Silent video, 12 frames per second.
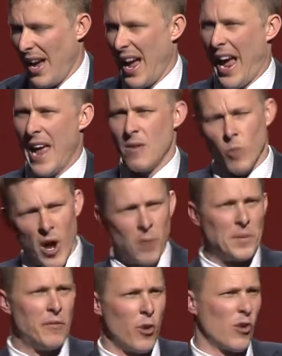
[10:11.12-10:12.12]
And we
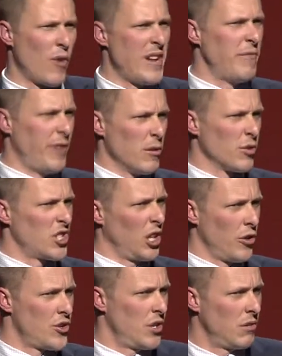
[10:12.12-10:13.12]
opted for a greenfield
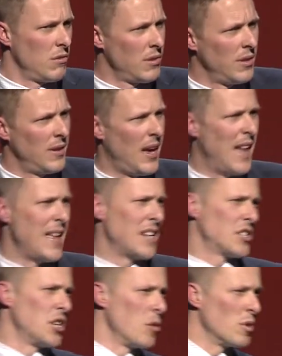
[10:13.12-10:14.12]
solution, and that's
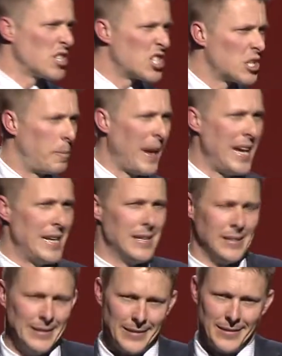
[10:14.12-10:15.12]
to do with speed.
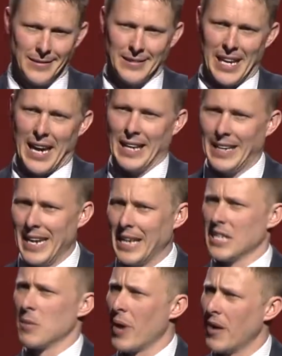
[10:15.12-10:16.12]
Getting
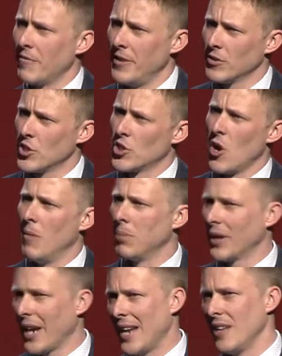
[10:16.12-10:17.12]
into brownfields is
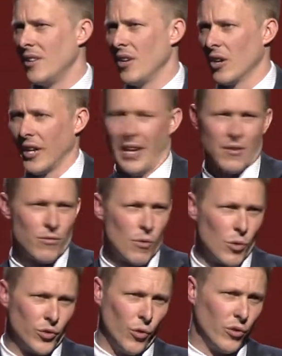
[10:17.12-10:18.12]
complicated. You've got to get through all
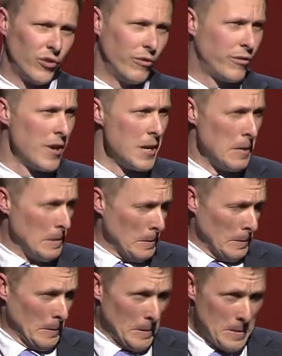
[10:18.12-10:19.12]
sorts of
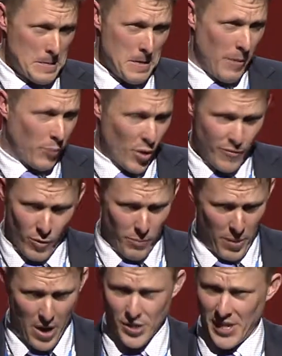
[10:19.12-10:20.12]
approval
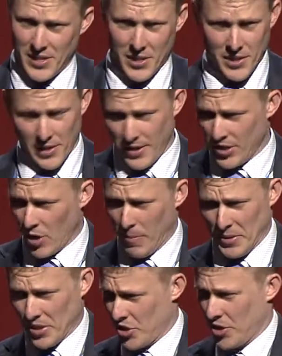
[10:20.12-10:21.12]
processes, and there's
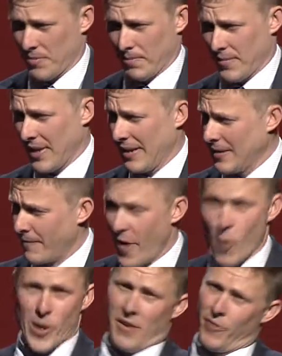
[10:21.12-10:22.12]
opposition.
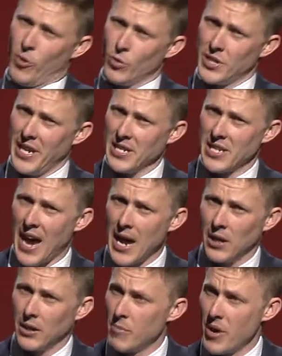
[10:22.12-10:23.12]
Very difficult to get
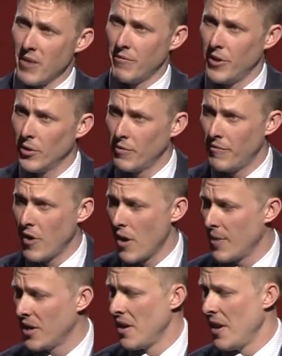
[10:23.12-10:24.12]
scale in a brownfield
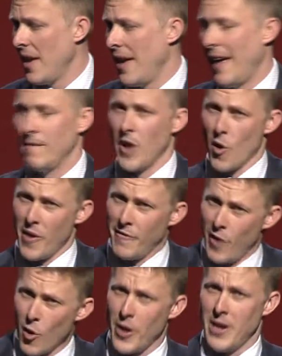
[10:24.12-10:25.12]
environment, and very,
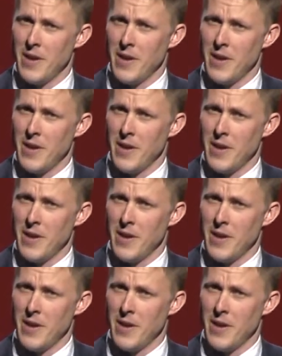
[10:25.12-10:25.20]
very,